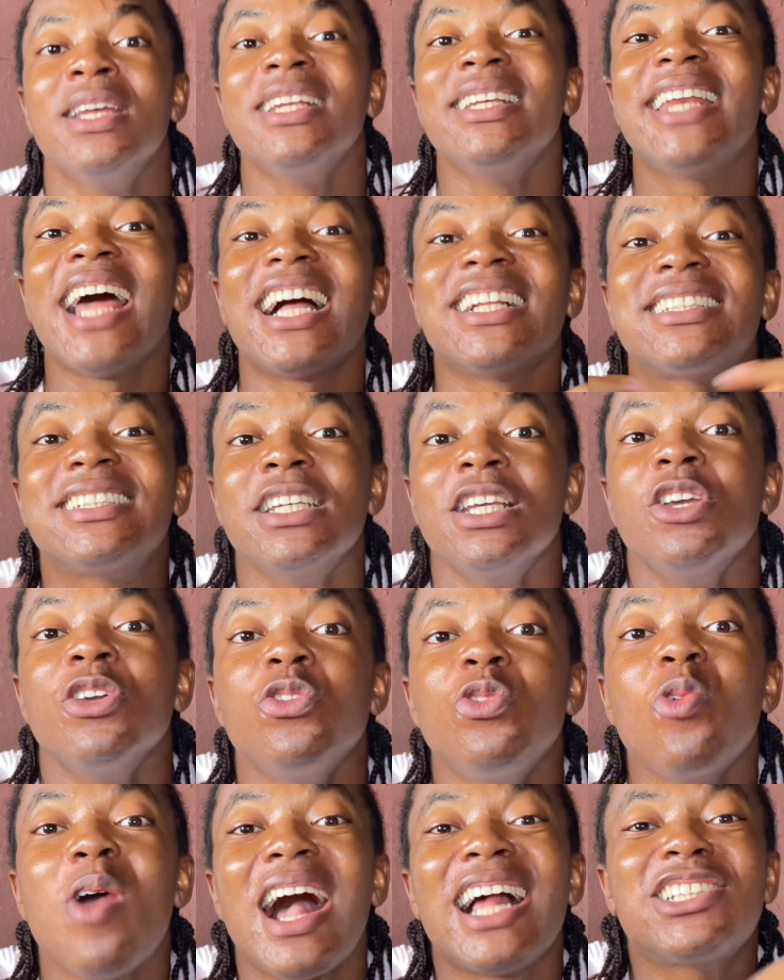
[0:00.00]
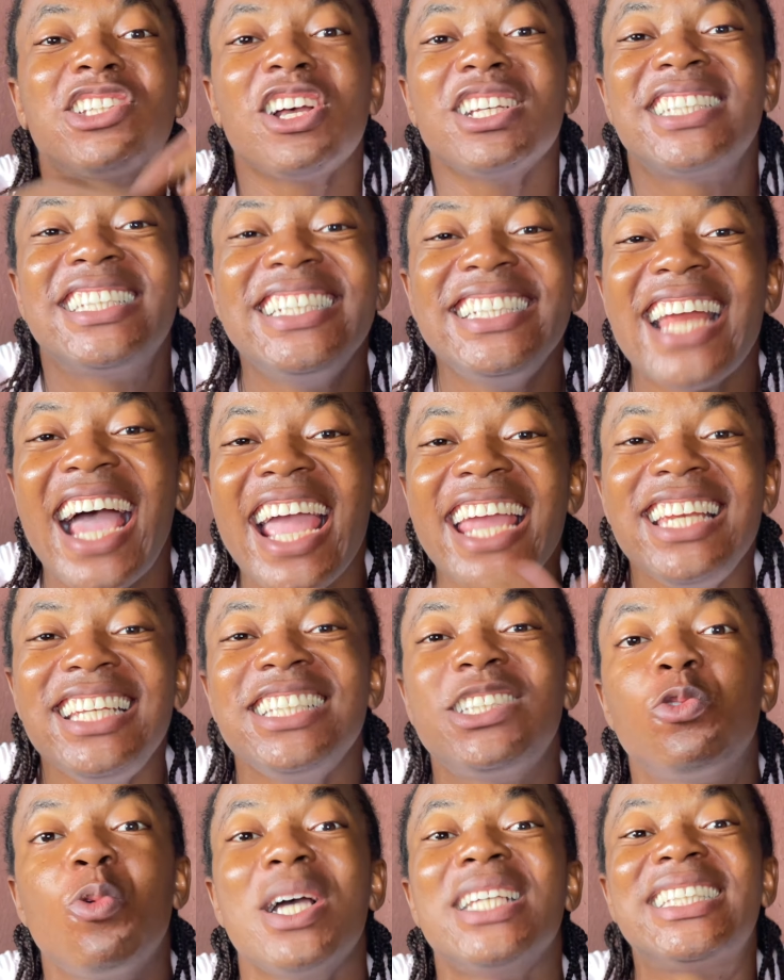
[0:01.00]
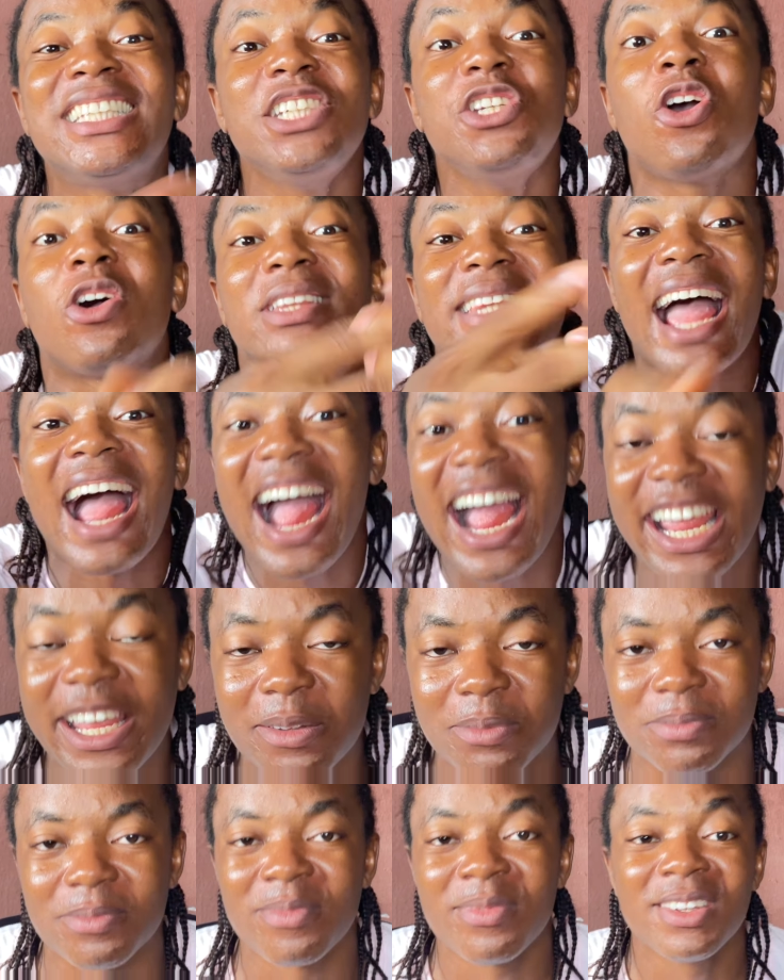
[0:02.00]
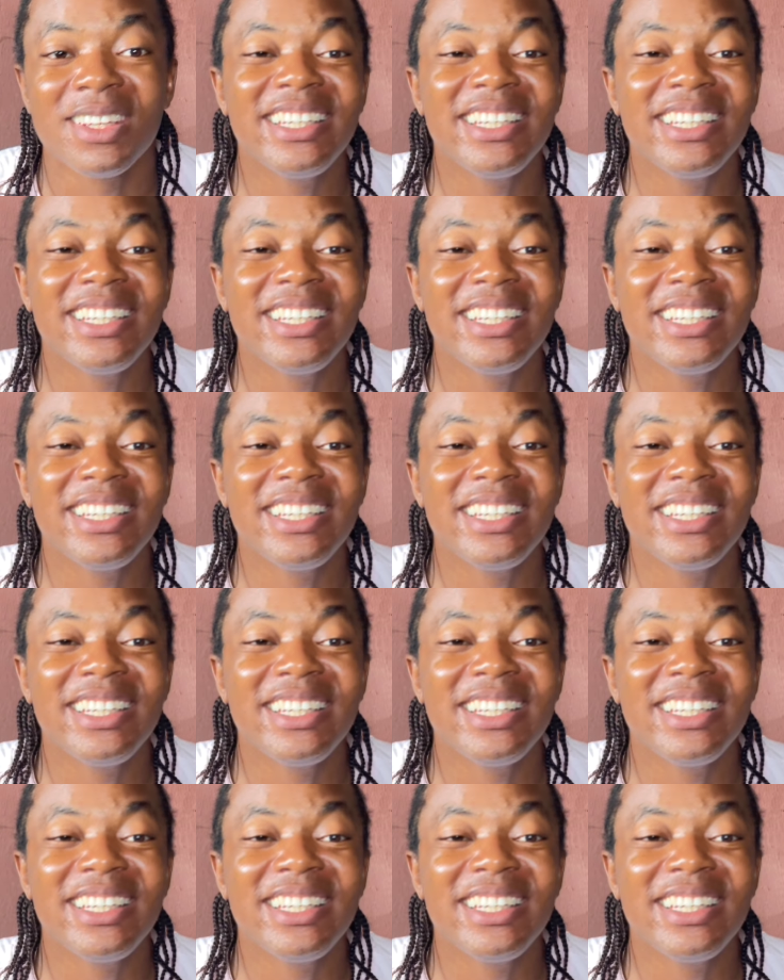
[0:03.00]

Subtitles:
that you are just denying it, wasting your time.